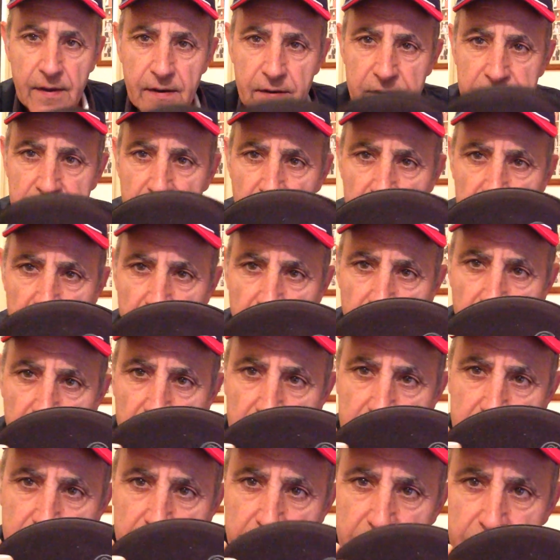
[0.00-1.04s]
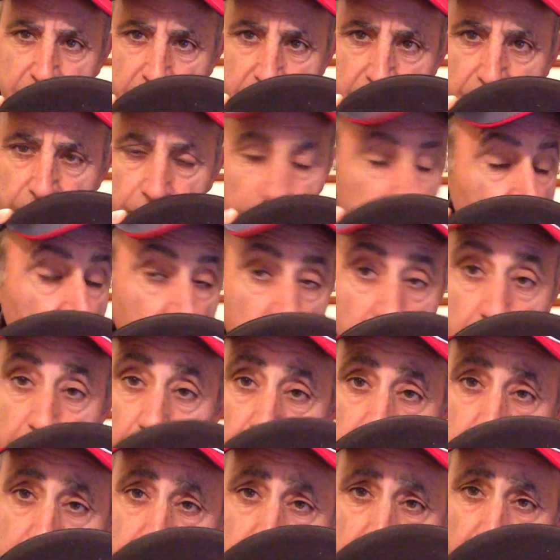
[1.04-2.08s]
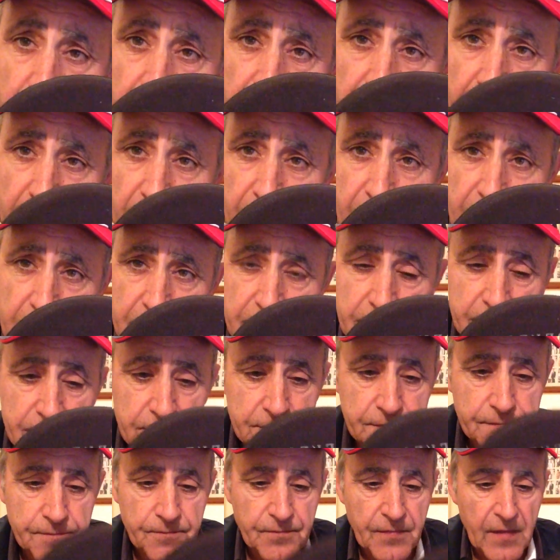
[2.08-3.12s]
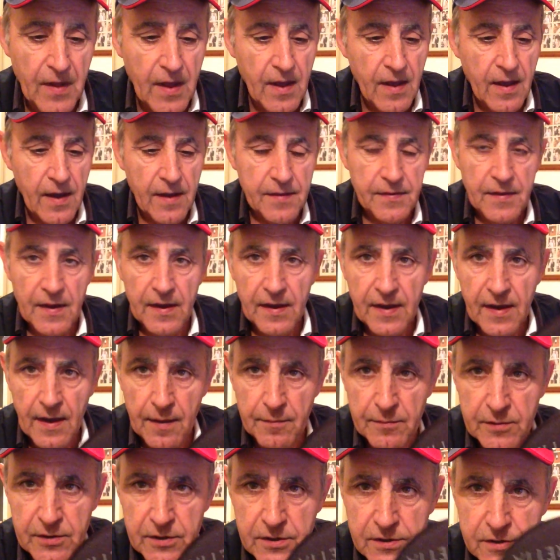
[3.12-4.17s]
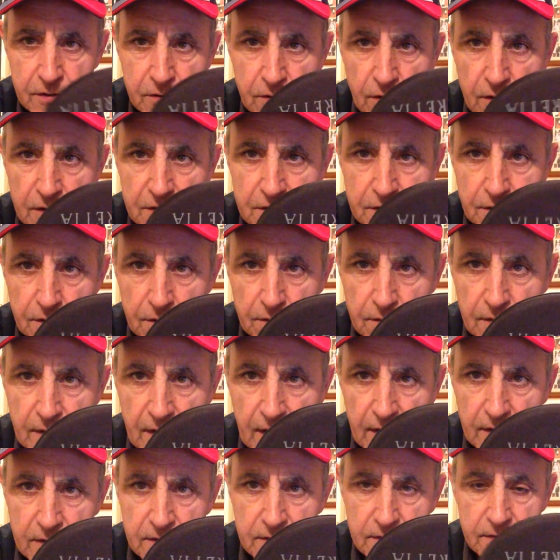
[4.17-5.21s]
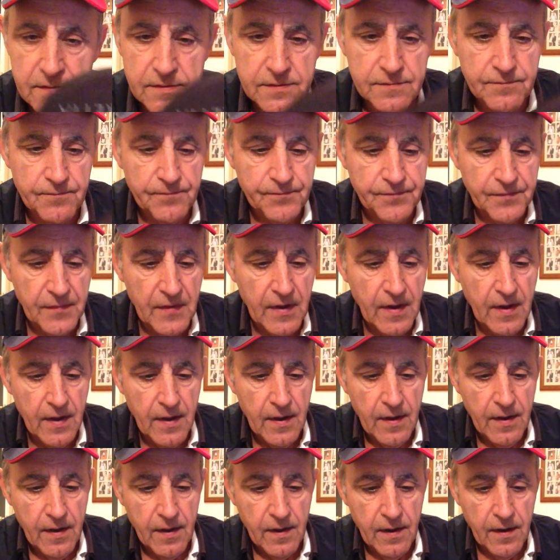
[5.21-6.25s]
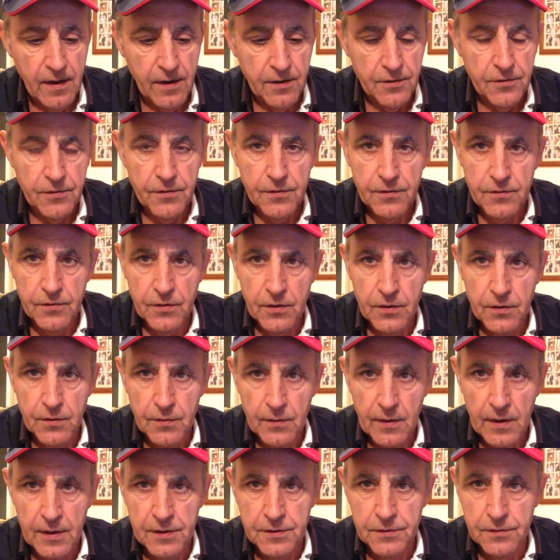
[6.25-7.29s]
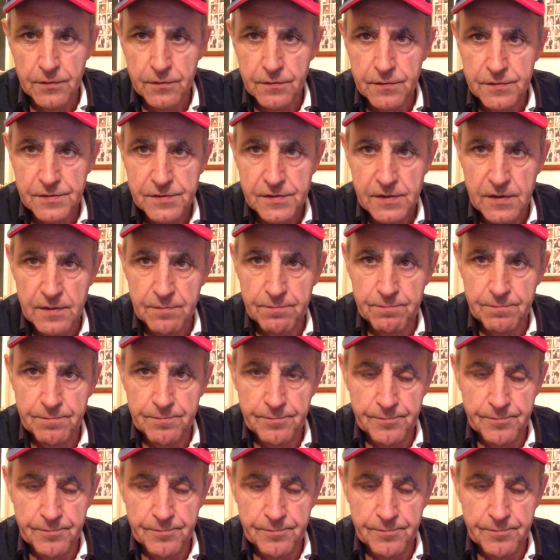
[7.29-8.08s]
sunglasses, shooting glasses, and they come in this nice little case, and you undo the zip,